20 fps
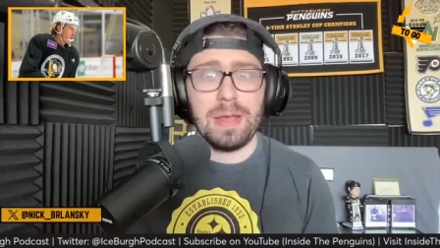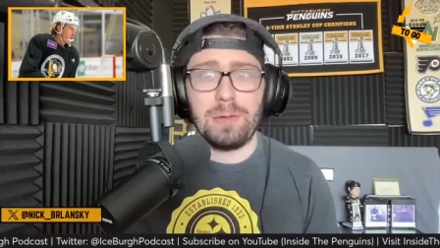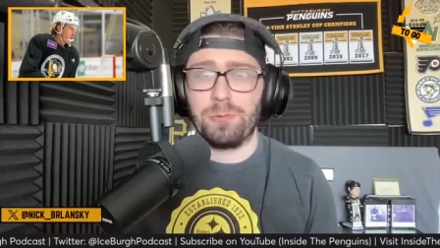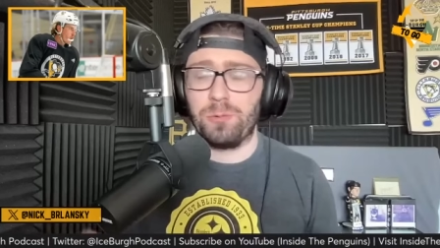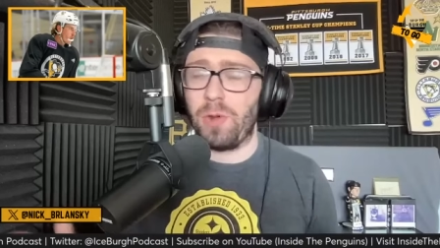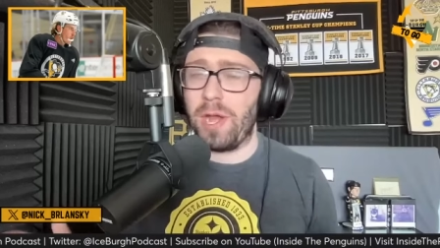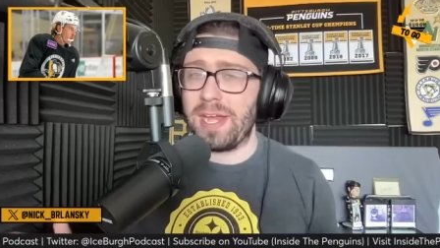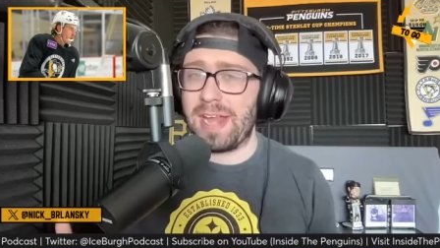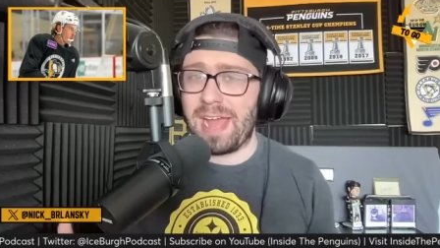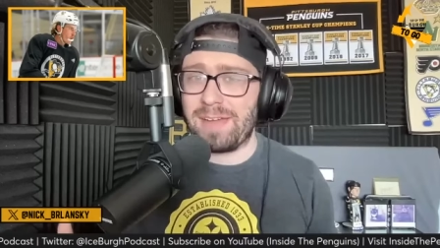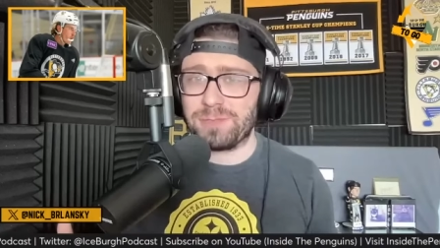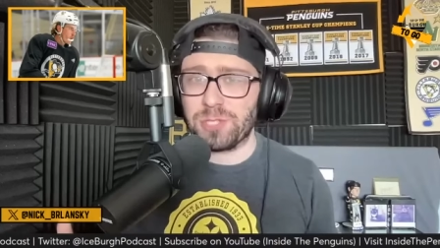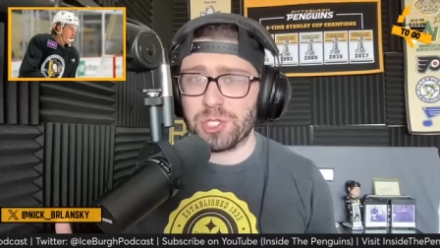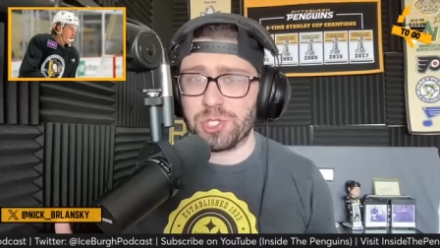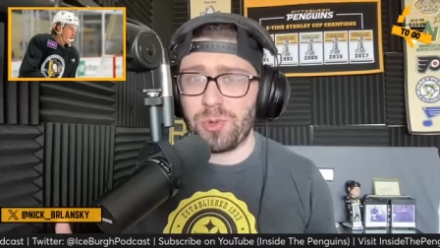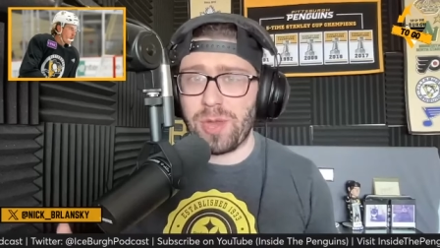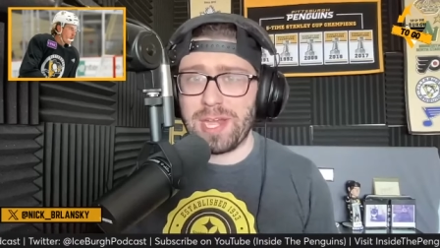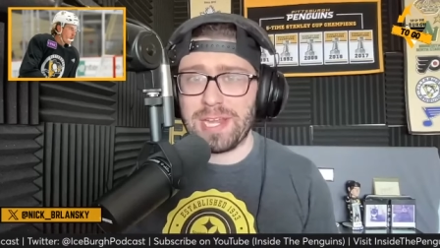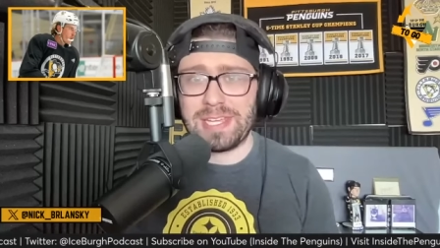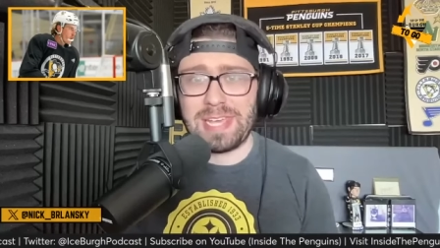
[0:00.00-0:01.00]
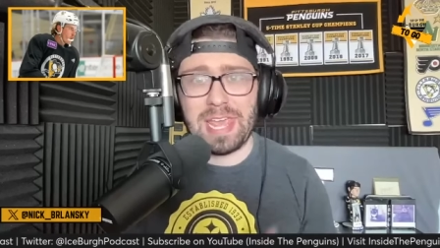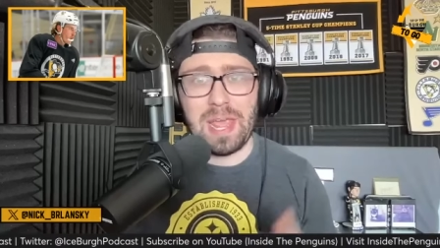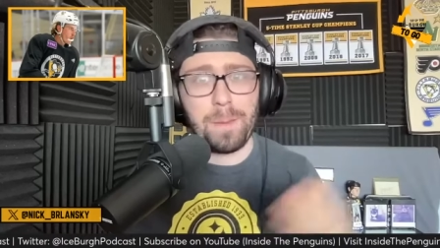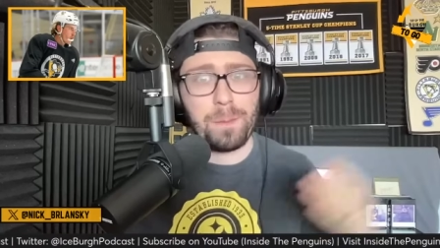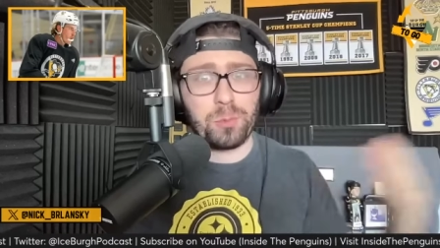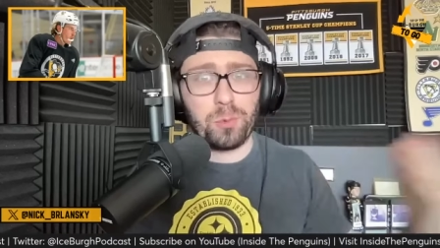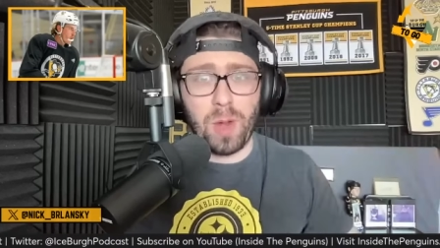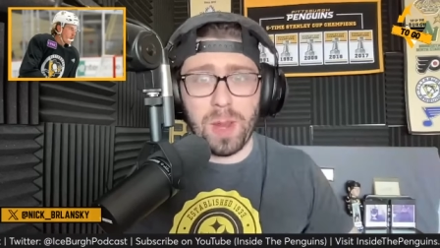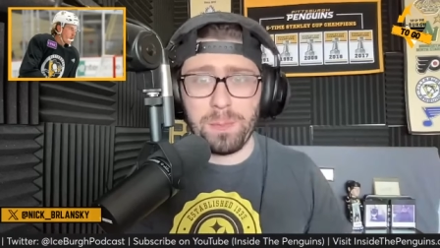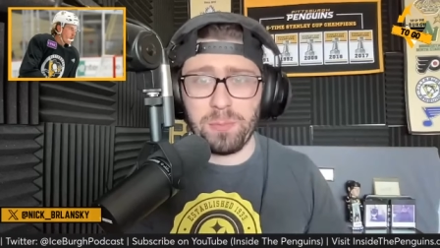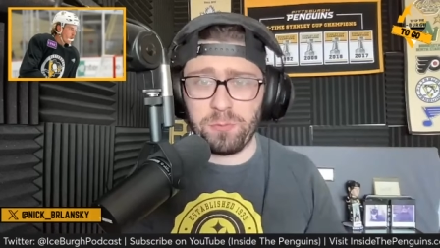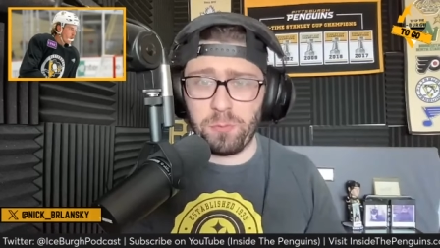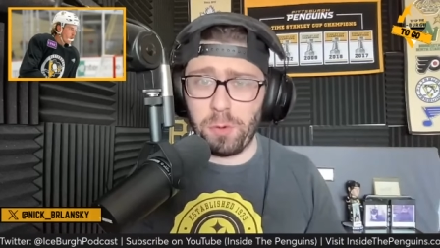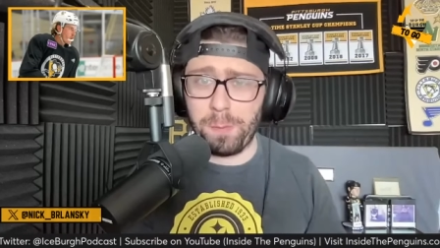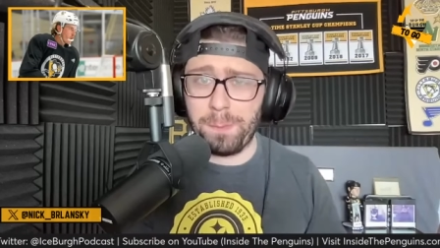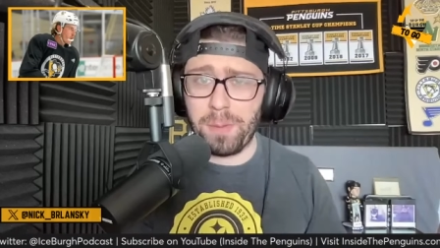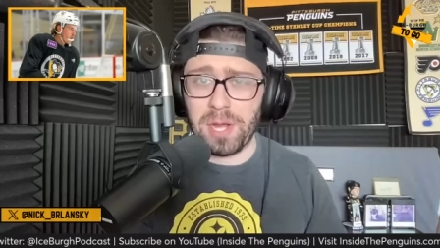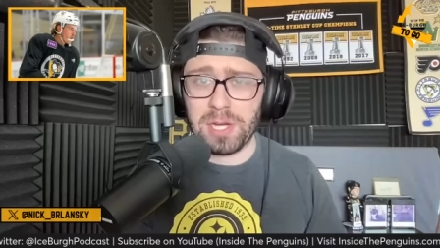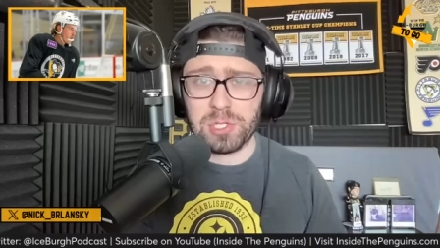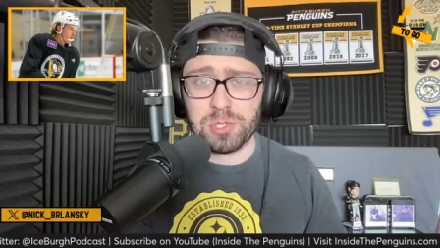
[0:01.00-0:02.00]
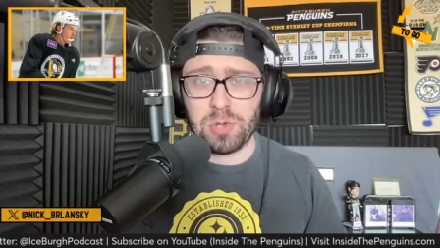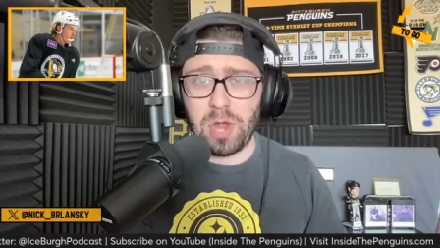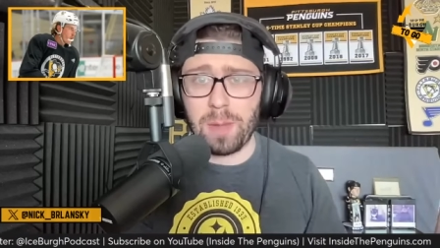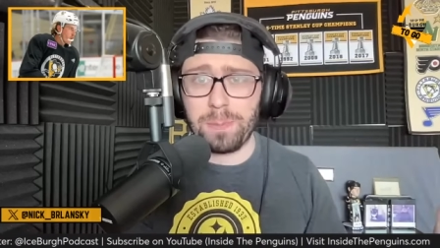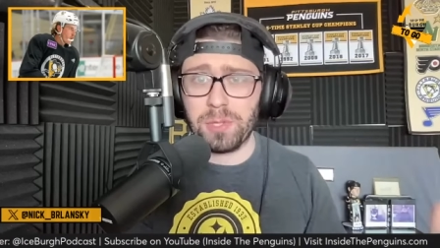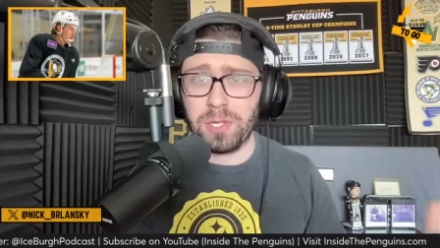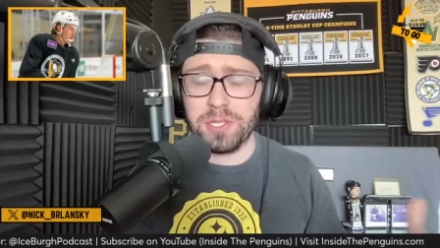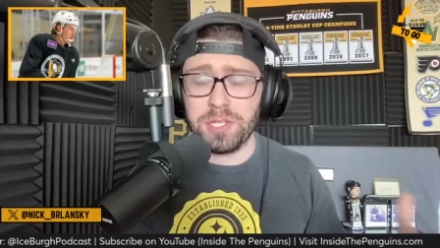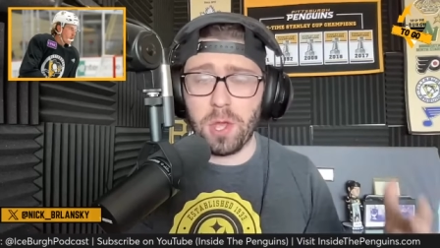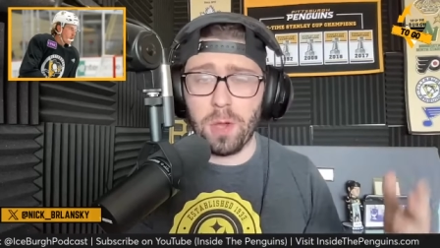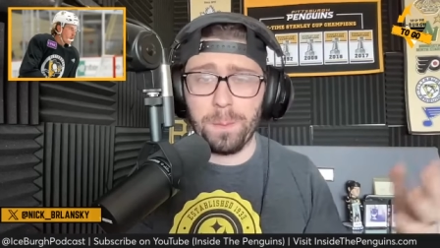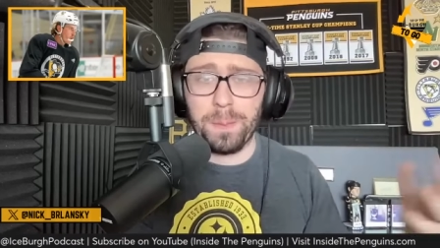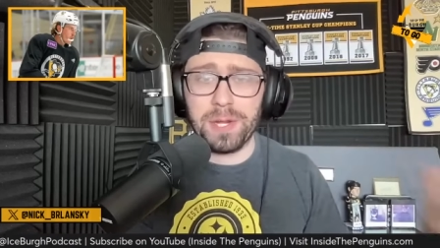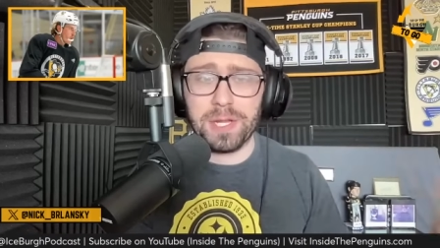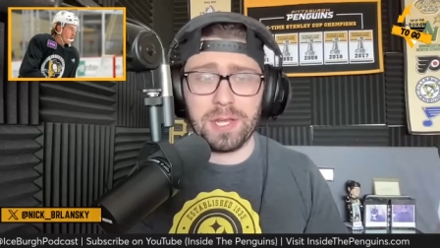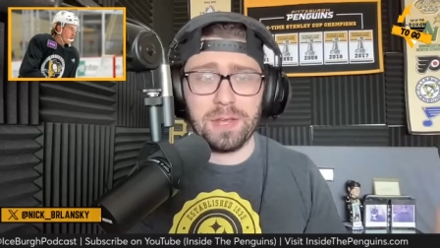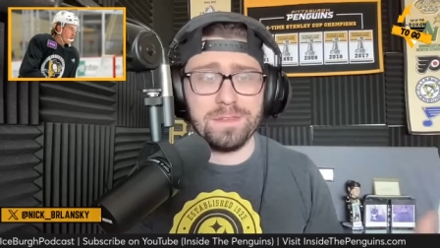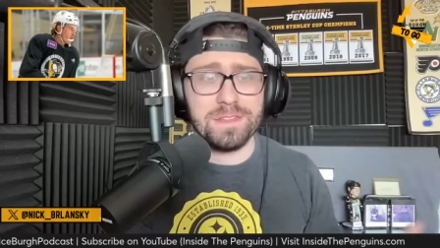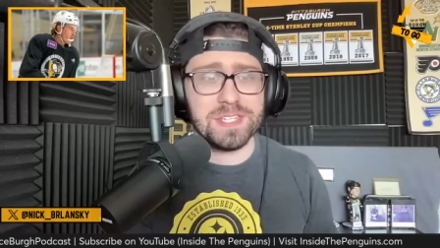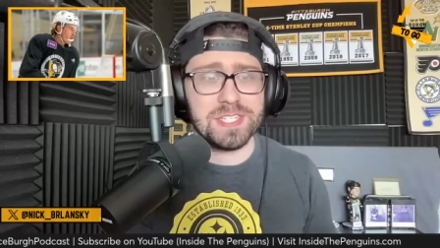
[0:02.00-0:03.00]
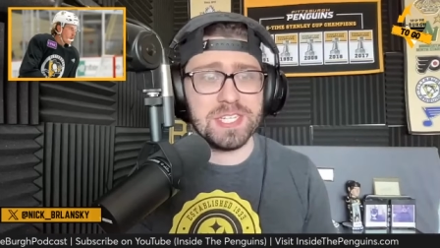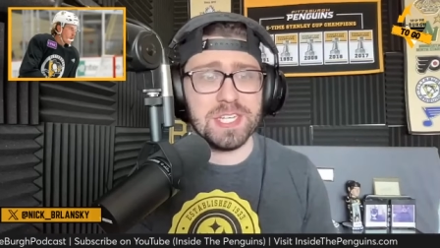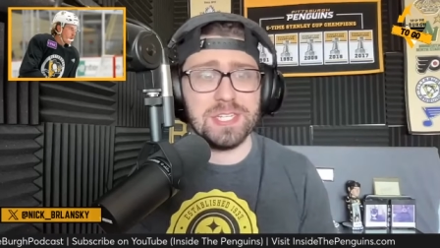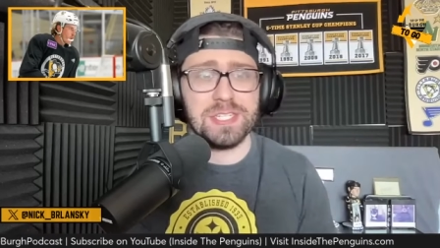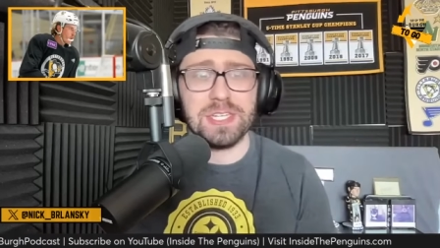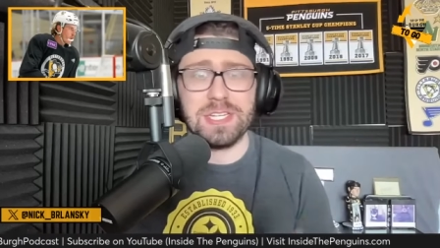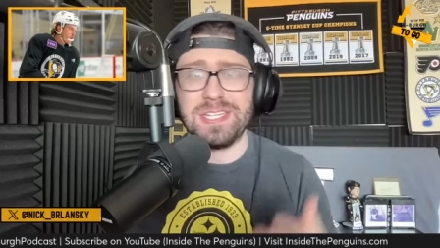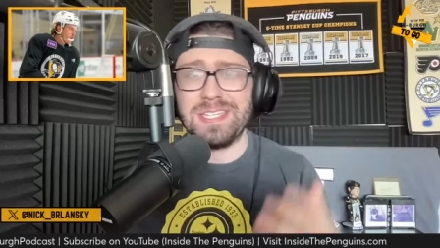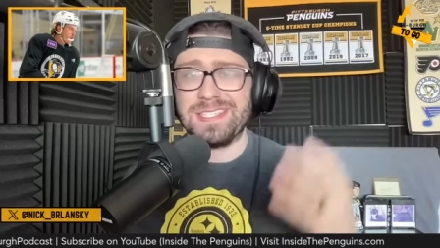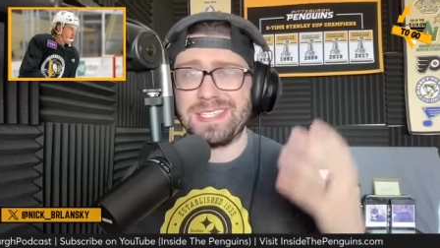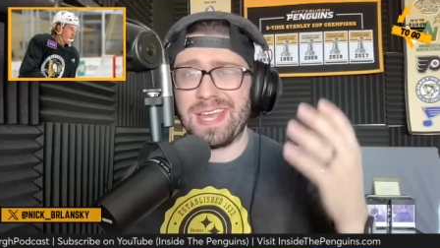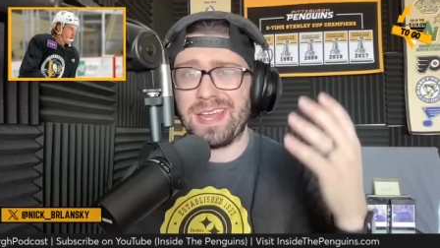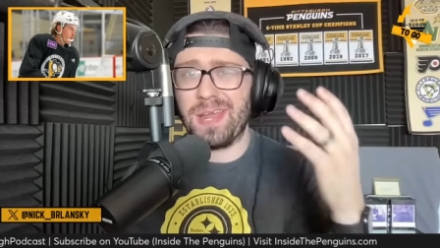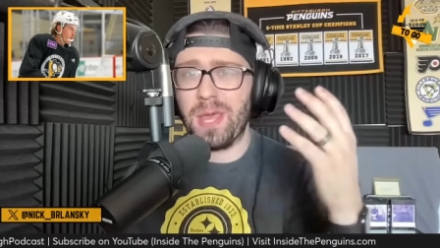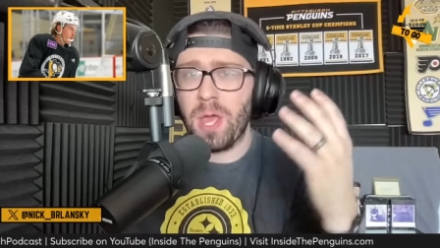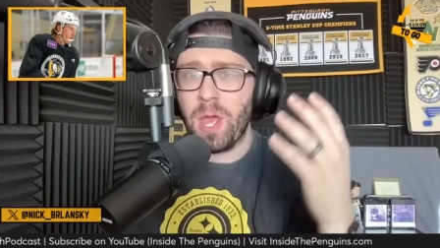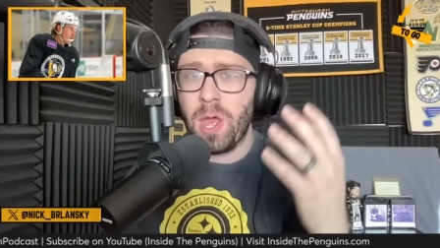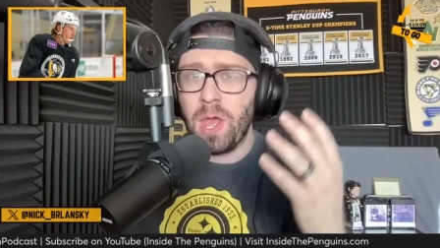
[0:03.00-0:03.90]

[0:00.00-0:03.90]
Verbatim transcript: right after training camp, right before puck dropped on the opening of the season, he said,